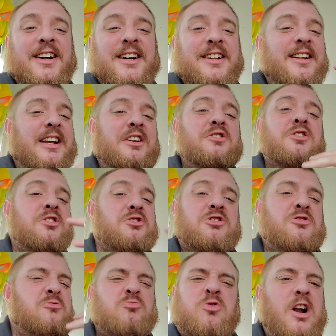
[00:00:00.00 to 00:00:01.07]
Like you start
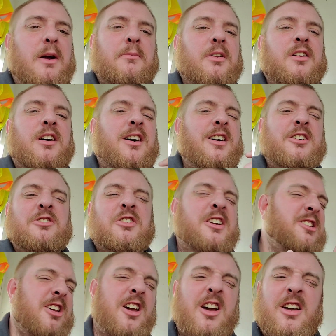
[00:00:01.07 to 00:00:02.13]
rambling on, you're like,
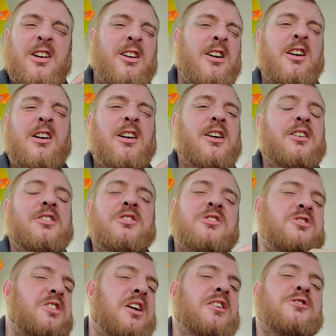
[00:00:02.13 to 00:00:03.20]
yeah, yeah, yeah, you
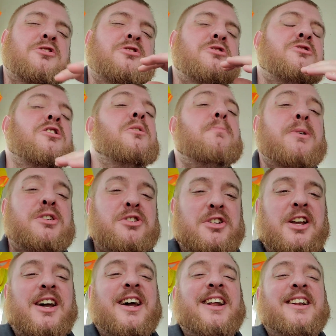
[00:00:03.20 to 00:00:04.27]
say stupid
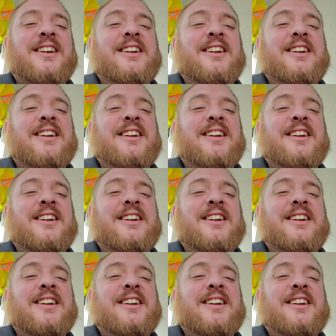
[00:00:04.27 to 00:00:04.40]
shit,